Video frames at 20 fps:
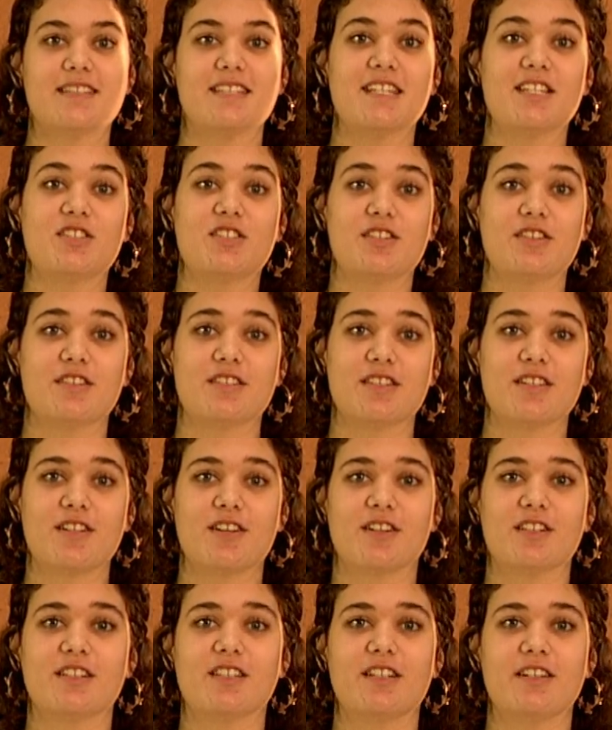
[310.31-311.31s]
Teachers,
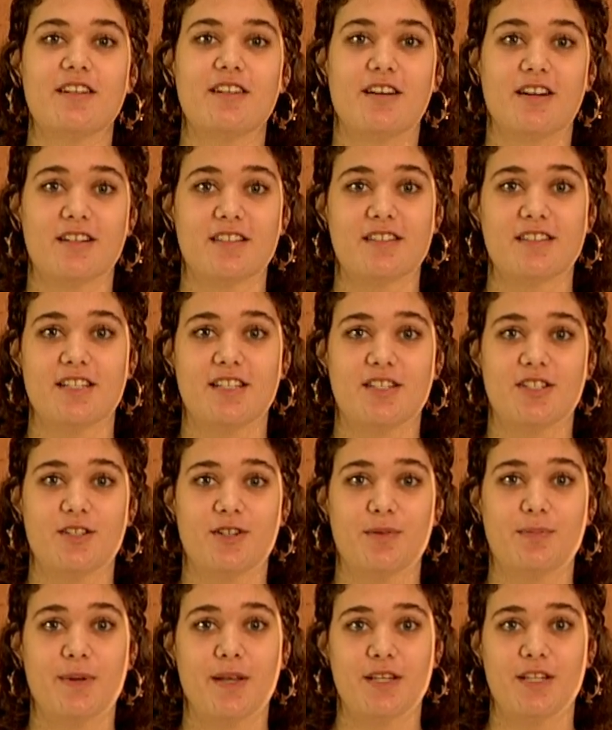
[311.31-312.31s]
Culinary Arts needs your
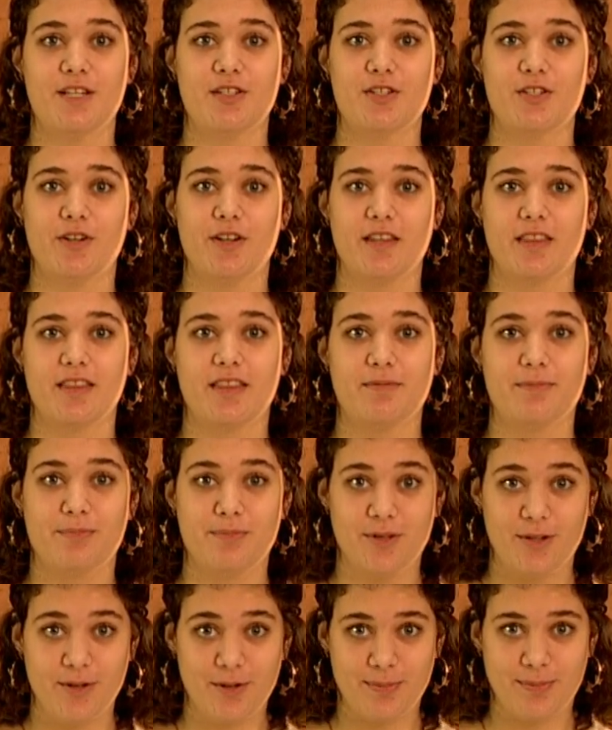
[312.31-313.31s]
opinion during
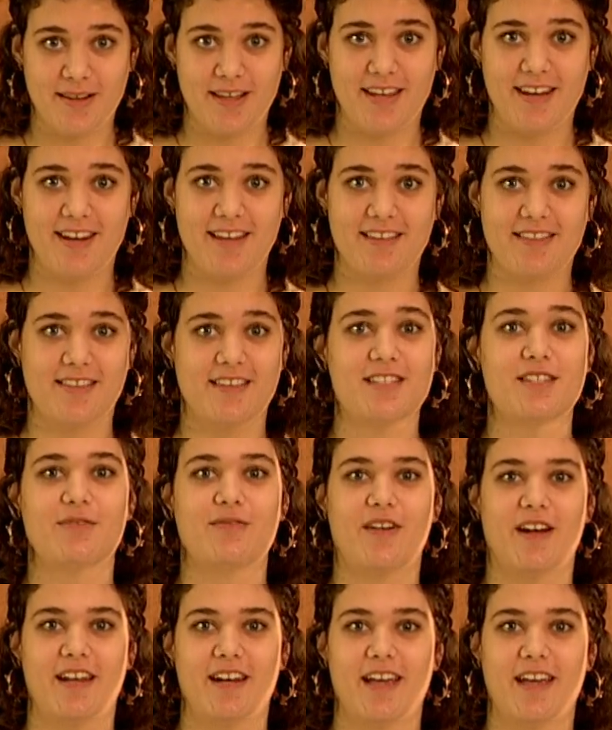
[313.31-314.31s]
your planning this
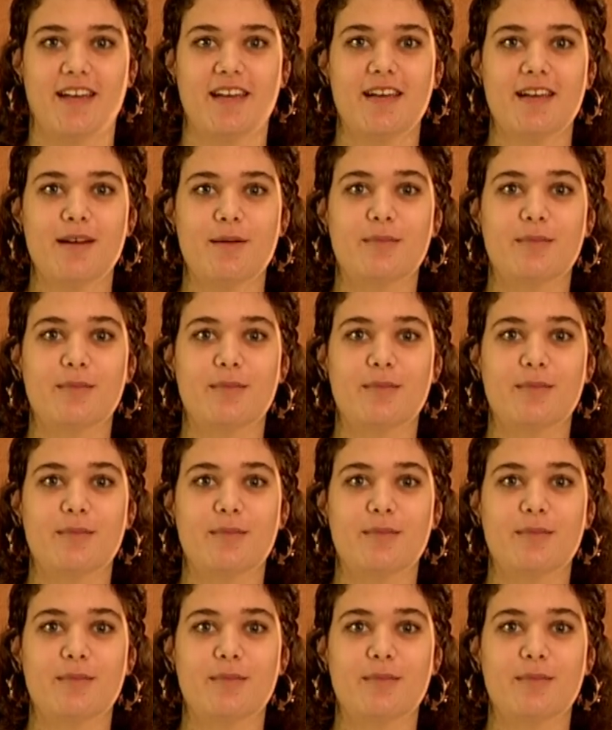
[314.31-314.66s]
Friday.